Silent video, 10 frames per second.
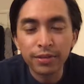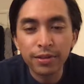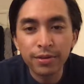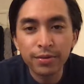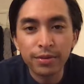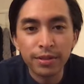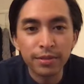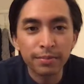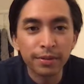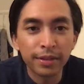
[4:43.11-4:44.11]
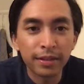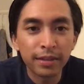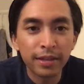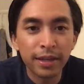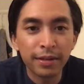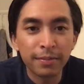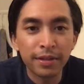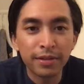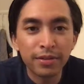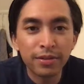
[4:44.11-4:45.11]
too disciplined and a
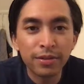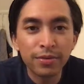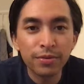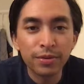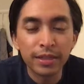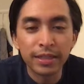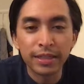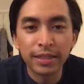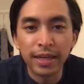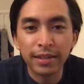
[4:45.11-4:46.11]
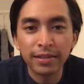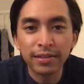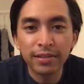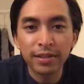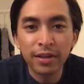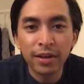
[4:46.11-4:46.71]
bit too intense,